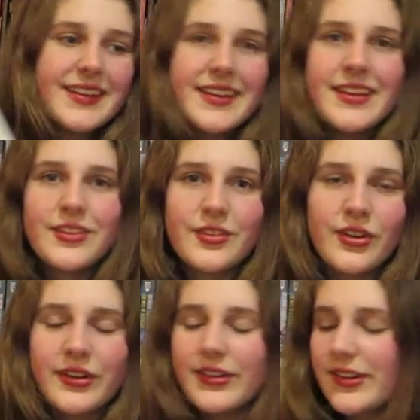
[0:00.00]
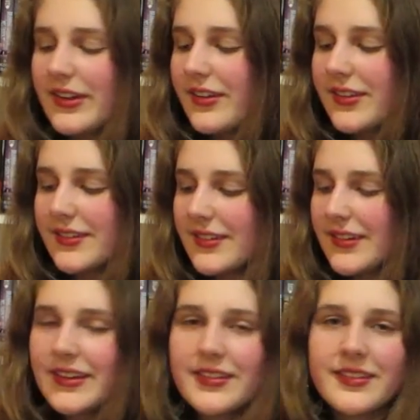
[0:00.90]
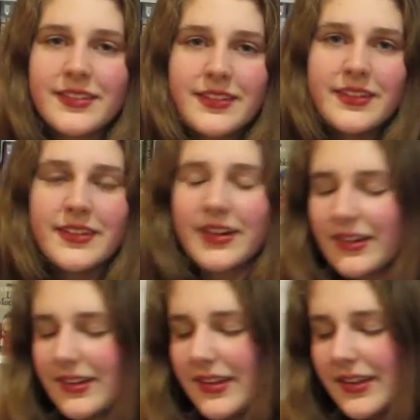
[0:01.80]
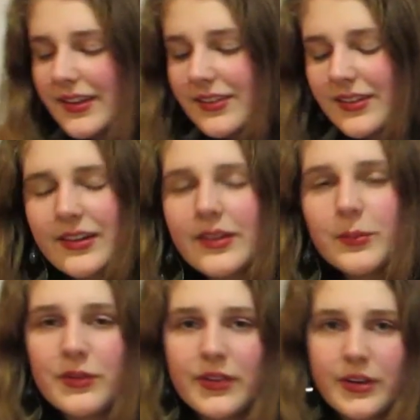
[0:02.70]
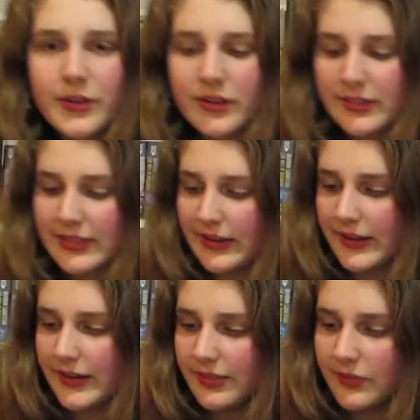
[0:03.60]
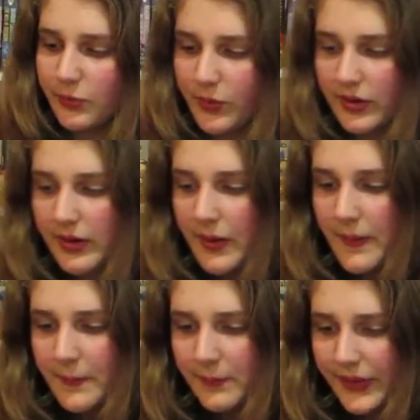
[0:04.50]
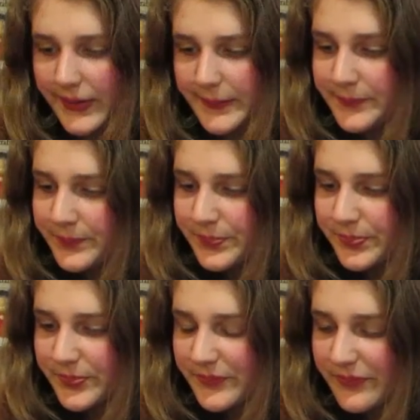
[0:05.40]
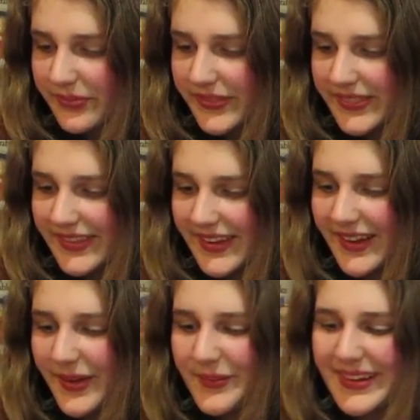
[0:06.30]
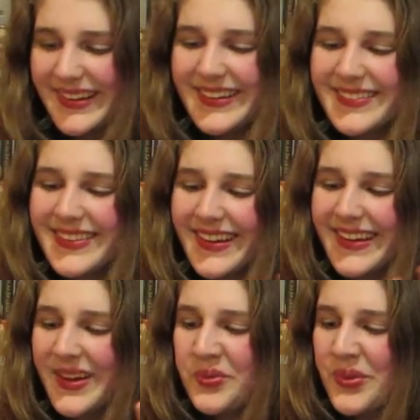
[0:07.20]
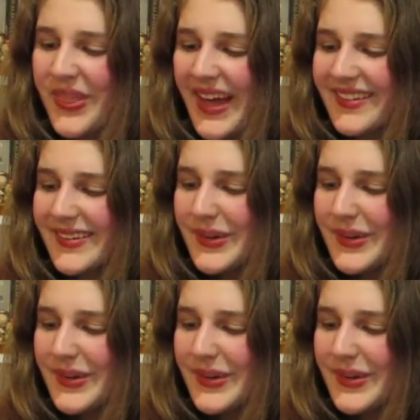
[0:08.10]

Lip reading: he's drunk. He's not going to be very good at lying at this point. But he's, again, with that